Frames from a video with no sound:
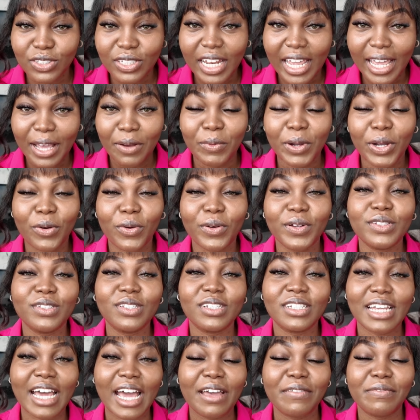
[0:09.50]
Today, we're going to
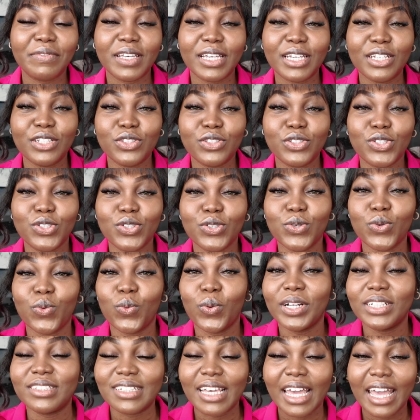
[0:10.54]
dive into
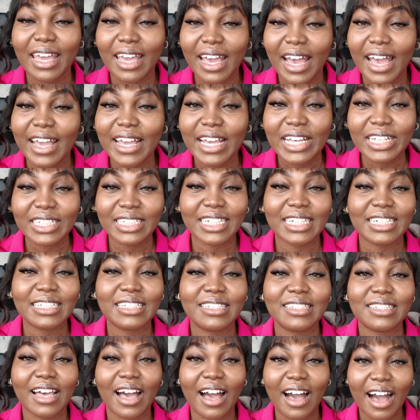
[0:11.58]
what AI
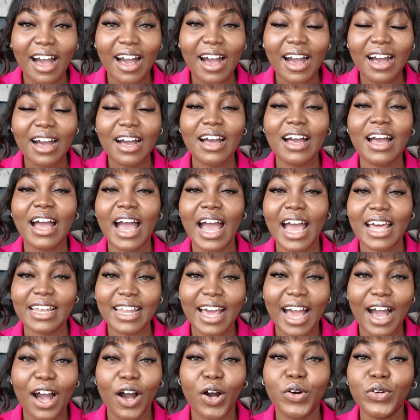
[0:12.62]
agents are and
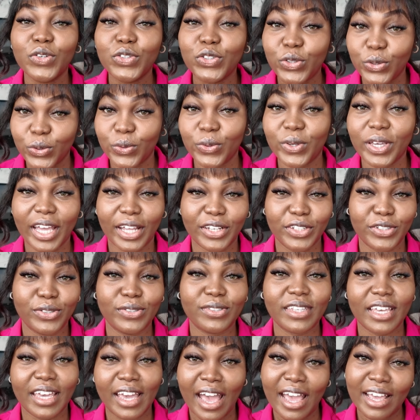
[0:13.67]
how you can
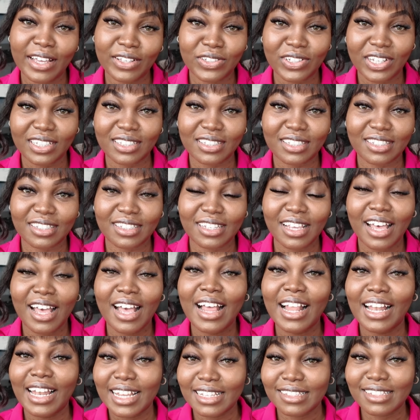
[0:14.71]
use AI agents.
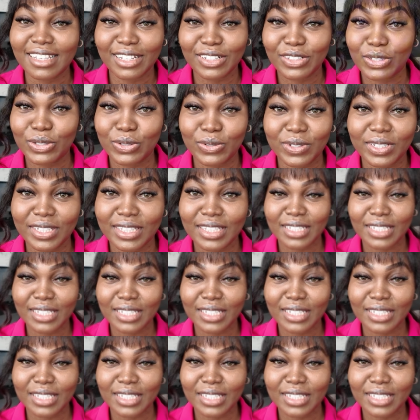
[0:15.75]
Let's get into it.